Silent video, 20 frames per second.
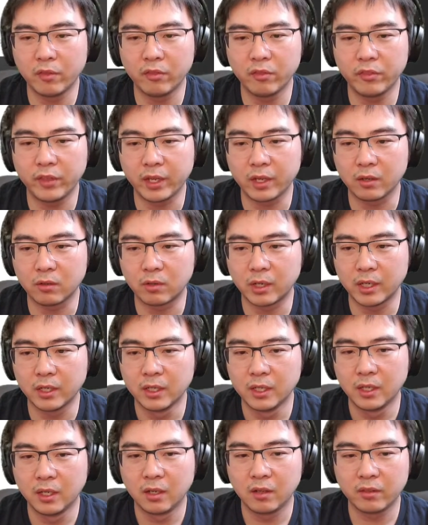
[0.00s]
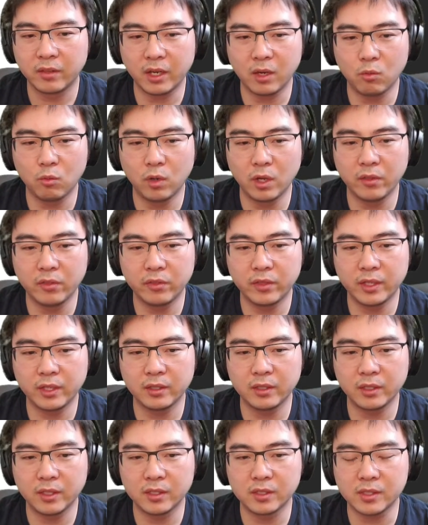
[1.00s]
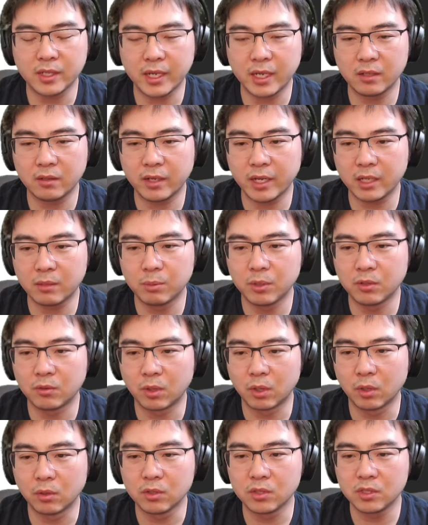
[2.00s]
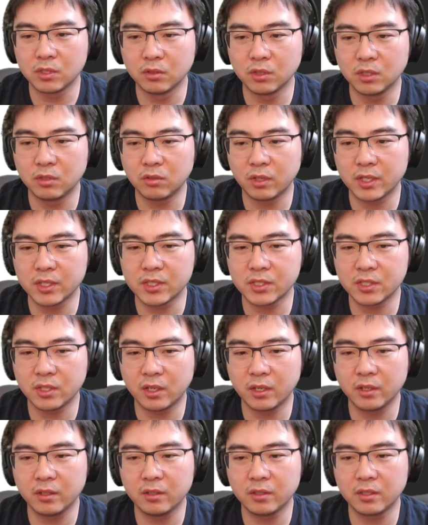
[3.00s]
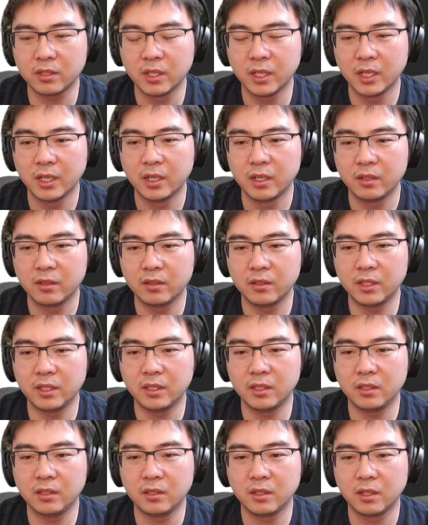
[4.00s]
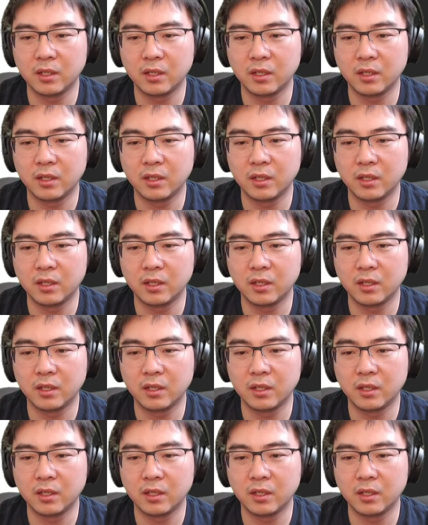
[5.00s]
thing, right? That one thing is under admin roles, you need to assign the